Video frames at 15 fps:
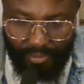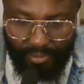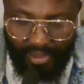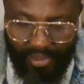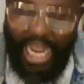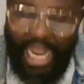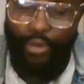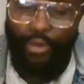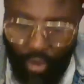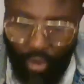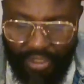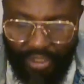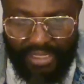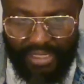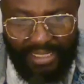Now you
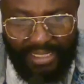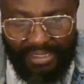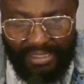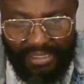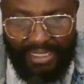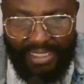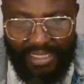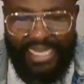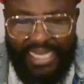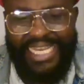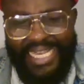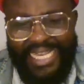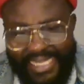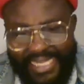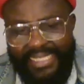understand it.
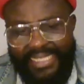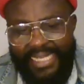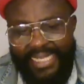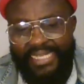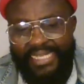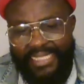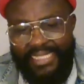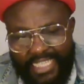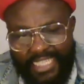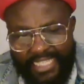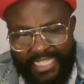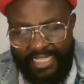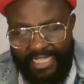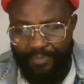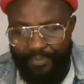It's the
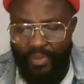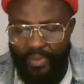system.